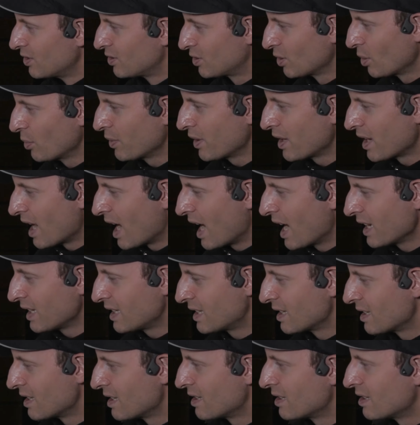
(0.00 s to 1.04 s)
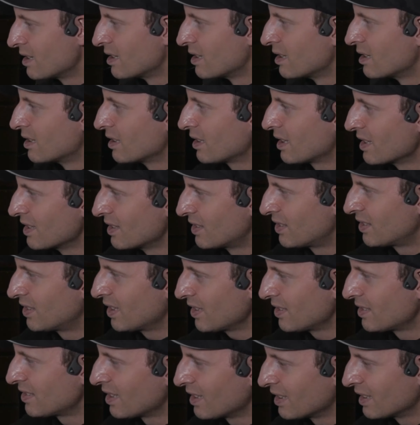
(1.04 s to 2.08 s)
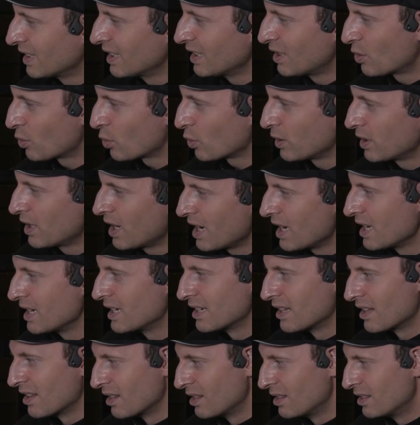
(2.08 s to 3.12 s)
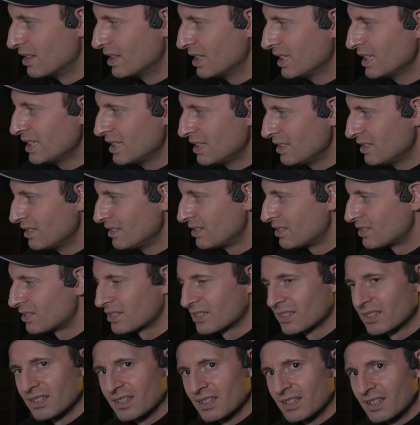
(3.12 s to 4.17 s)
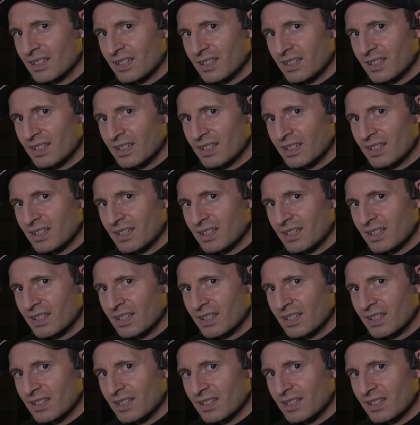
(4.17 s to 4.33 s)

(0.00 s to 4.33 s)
so that I can consistently create these